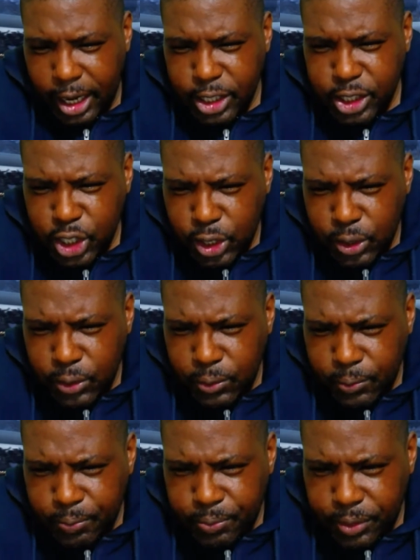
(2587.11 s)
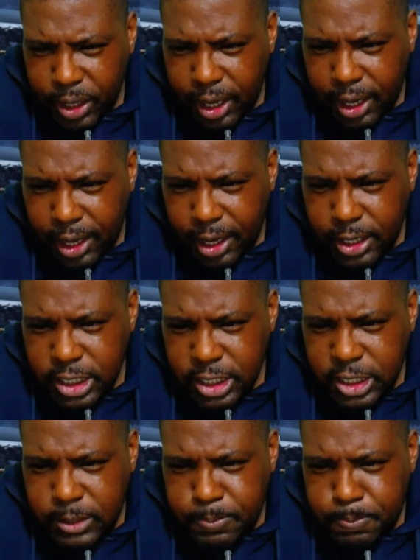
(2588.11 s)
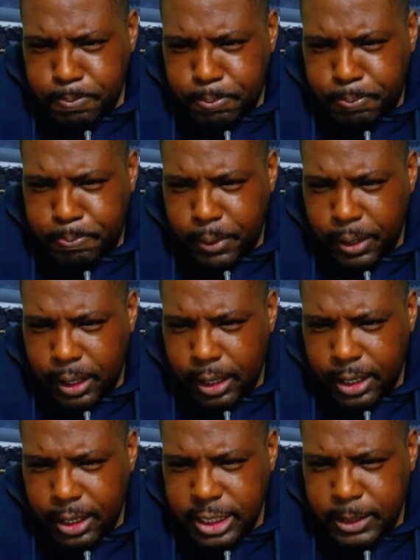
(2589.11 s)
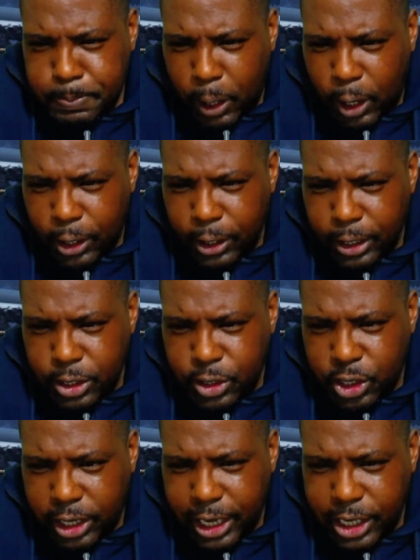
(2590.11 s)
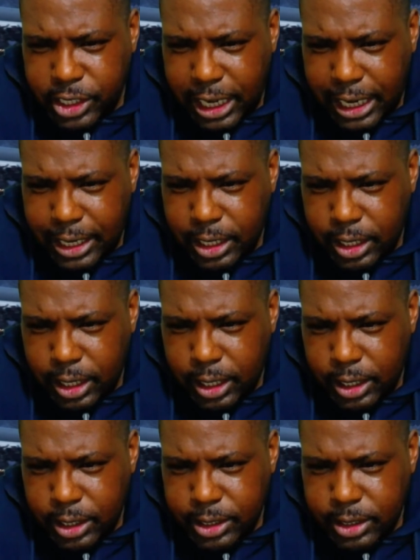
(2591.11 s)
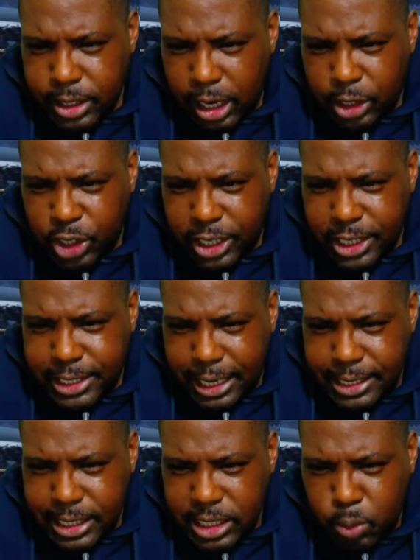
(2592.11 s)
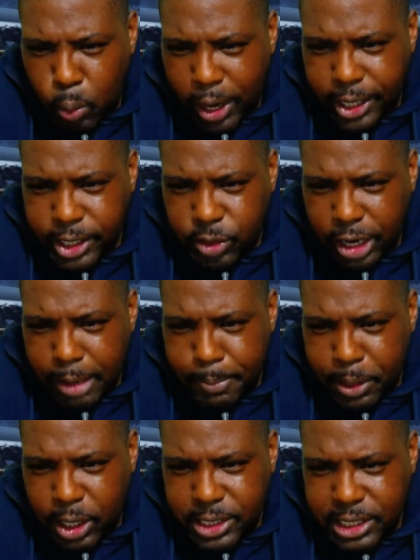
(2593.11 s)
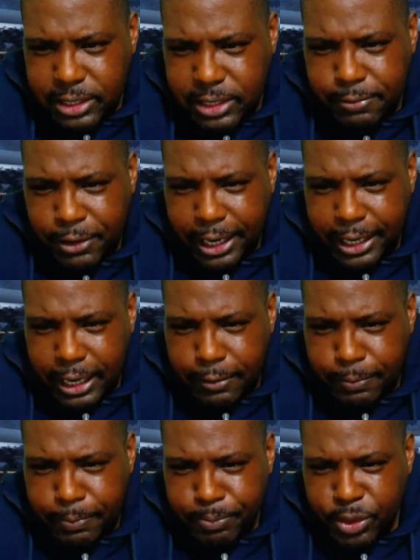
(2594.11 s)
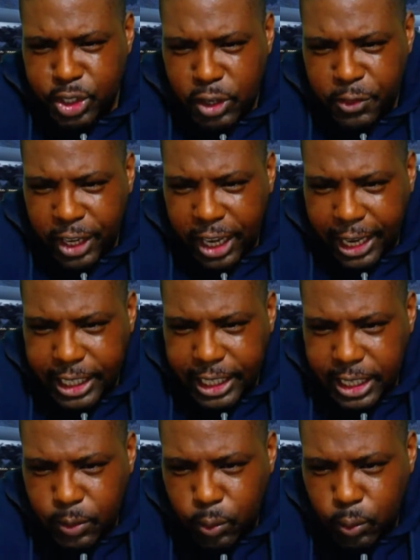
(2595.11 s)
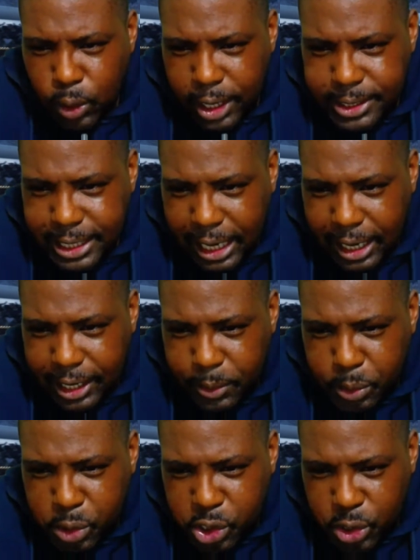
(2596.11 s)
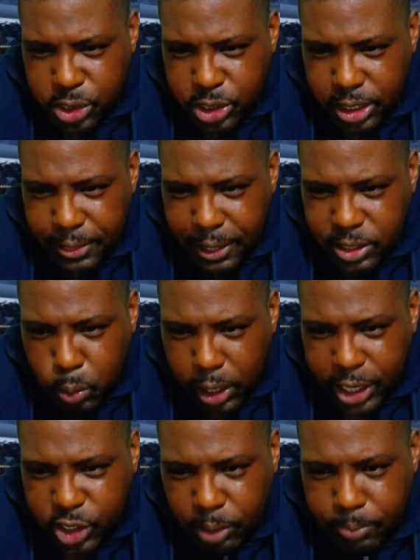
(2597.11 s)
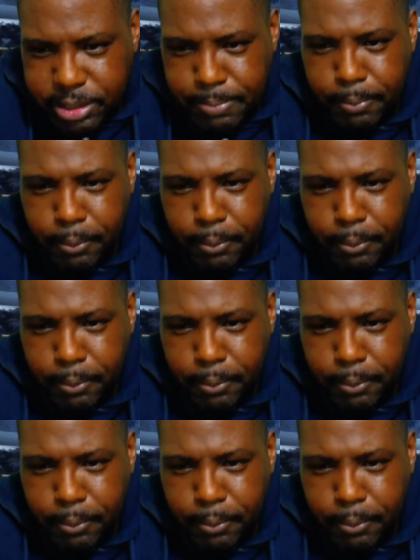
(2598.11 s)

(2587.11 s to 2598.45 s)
you spot on Andrade? Andrade's talent is way underrated because he doesn't fight enough. Do you think Eddie worked out he was juicing and that's why he dropped him?